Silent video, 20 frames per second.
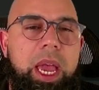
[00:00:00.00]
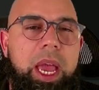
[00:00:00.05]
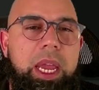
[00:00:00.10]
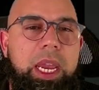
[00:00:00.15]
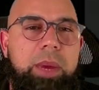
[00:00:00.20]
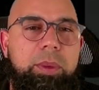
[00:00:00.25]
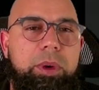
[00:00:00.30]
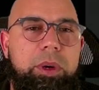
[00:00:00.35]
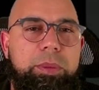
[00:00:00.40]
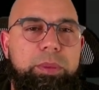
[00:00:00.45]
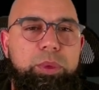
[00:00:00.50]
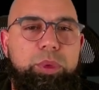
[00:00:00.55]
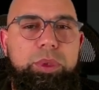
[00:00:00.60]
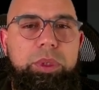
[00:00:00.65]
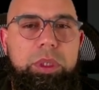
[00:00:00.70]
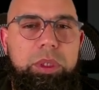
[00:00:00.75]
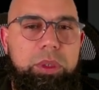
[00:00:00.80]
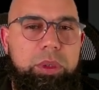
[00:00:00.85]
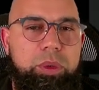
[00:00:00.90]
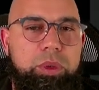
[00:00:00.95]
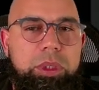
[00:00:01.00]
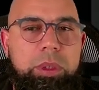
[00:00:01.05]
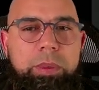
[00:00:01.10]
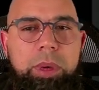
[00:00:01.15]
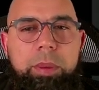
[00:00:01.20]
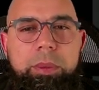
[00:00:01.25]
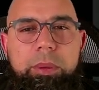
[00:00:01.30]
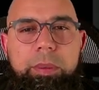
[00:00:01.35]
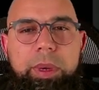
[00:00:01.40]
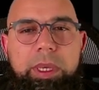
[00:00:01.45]
A network booster to do some
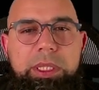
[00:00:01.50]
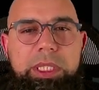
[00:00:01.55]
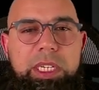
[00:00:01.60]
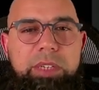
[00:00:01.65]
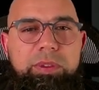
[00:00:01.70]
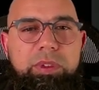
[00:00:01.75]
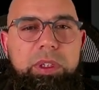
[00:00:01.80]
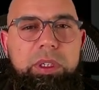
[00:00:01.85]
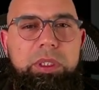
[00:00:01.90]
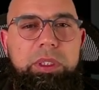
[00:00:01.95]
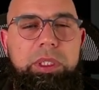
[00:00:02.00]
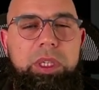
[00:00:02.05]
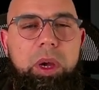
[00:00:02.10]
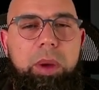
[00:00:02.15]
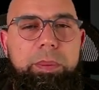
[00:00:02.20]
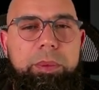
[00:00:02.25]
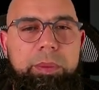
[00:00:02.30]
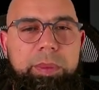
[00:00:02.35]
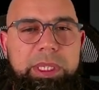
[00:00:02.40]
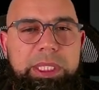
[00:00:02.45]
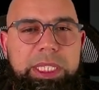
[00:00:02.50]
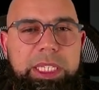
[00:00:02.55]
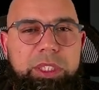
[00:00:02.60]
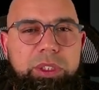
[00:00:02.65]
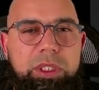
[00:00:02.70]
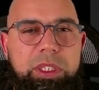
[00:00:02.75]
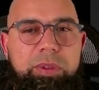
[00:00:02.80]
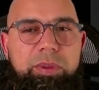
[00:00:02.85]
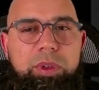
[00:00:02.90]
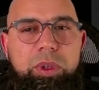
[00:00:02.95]

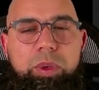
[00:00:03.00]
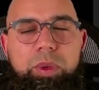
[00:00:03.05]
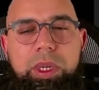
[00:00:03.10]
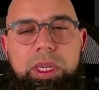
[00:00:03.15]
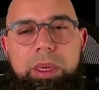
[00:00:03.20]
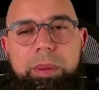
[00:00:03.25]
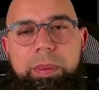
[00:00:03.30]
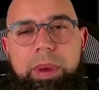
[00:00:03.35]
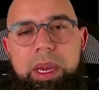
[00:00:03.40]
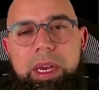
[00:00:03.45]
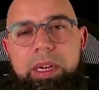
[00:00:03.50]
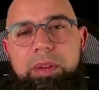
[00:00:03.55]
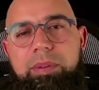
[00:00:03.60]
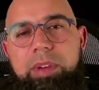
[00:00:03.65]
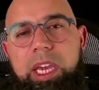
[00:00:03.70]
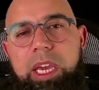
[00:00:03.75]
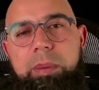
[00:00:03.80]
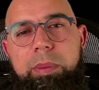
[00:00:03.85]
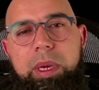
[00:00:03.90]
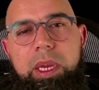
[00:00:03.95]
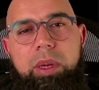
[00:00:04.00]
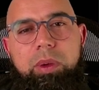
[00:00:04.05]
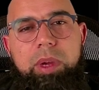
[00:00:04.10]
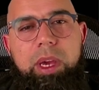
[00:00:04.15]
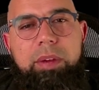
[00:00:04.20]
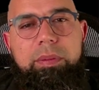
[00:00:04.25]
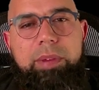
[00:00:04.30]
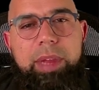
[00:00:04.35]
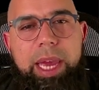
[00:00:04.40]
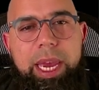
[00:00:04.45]
optimization if you're doing competitive gaming and you
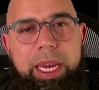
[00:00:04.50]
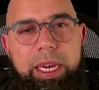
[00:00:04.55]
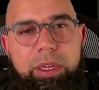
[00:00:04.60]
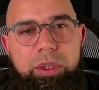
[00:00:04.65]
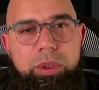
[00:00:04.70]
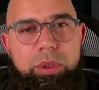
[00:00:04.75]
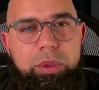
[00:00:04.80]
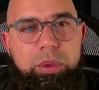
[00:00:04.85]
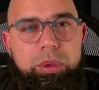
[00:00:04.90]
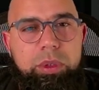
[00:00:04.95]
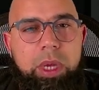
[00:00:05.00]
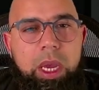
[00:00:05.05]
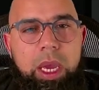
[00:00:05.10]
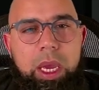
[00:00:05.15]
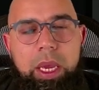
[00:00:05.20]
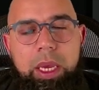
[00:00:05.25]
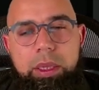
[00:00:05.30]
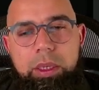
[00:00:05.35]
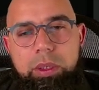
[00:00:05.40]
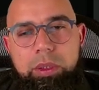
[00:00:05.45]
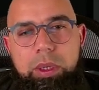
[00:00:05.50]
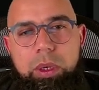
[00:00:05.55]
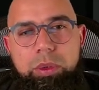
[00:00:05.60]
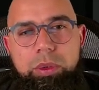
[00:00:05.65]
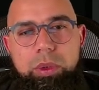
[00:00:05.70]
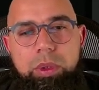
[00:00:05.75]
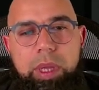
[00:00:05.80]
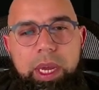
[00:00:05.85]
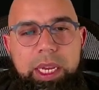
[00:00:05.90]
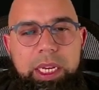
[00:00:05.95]
have lag issues. There's
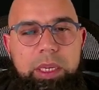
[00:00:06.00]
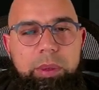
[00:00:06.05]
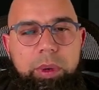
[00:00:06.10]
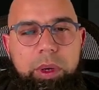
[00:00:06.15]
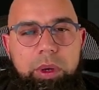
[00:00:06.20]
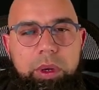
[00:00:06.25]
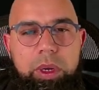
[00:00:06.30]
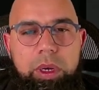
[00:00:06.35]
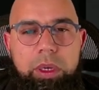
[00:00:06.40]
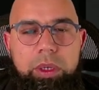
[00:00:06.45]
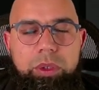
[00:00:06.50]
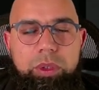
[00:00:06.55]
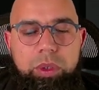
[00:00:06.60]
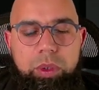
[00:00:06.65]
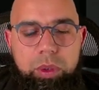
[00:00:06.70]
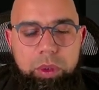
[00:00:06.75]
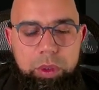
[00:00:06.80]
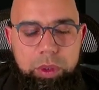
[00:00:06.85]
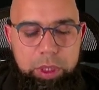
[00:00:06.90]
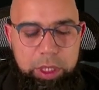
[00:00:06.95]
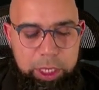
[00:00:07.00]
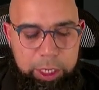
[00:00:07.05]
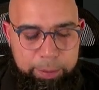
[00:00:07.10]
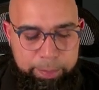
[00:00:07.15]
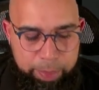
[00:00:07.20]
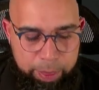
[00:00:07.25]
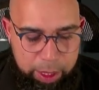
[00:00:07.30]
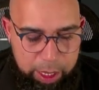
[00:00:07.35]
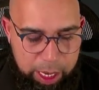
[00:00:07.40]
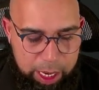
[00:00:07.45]
also lighting where you can control
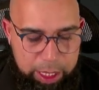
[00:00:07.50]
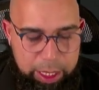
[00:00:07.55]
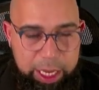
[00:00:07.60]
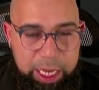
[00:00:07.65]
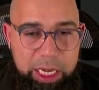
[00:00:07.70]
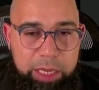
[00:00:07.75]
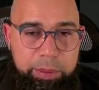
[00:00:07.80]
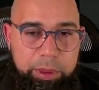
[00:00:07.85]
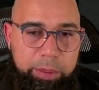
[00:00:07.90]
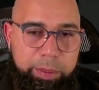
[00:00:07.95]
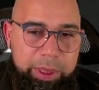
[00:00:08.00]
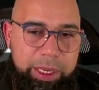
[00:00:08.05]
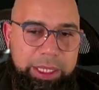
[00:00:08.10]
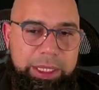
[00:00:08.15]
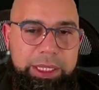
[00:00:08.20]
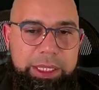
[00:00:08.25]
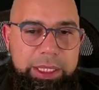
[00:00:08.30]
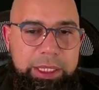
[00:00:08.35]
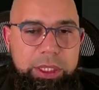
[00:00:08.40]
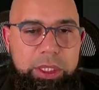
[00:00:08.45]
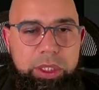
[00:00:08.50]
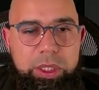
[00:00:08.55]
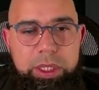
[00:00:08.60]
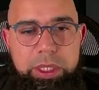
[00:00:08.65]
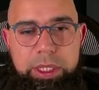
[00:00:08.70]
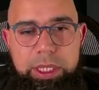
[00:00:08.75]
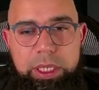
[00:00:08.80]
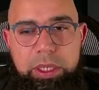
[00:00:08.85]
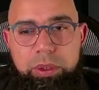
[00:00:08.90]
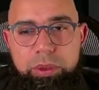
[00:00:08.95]
the lighting, but because this is just a
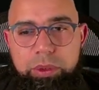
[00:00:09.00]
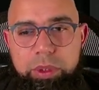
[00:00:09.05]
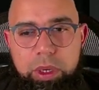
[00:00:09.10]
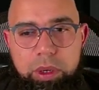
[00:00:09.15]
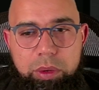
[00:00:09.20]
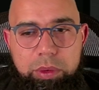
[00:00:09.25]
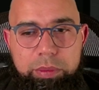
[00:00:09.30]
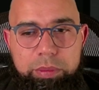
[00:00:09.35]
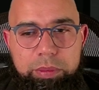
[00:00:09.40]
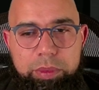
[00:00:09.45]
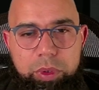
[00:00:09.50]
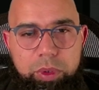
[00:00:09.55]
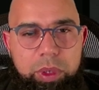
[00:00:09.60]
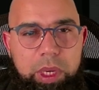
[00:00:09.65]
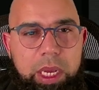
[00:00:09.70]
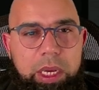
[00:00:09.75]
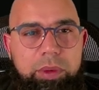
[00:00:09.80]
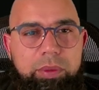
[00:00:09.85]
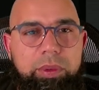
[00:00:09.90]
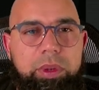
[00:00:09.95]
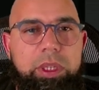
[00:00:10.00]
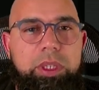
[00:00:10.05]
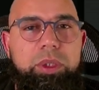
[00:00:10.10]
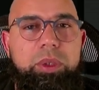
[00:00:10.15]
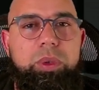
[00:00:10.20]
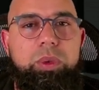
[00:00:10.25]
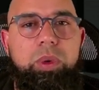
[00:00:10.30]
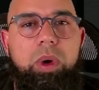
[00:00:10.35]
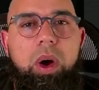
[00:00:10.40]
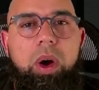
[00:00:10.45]
single zone, you can't really
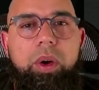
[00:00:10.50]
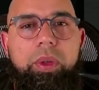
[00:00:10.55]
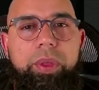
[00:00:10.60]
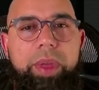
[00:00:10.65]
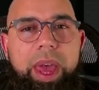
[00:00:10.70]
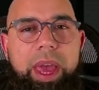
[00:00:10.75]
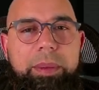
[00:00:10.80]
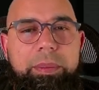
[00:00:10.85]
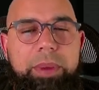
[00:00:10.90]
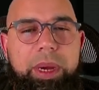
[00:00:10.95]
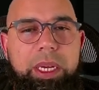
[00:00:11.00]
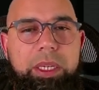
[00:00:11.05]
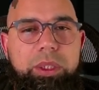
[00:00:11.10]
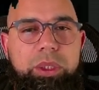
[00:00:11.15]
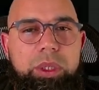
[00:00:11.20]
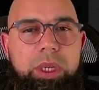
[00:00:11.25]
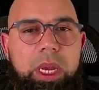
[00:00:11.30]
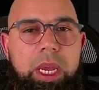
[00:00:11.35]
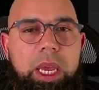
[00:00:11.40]
do all that much.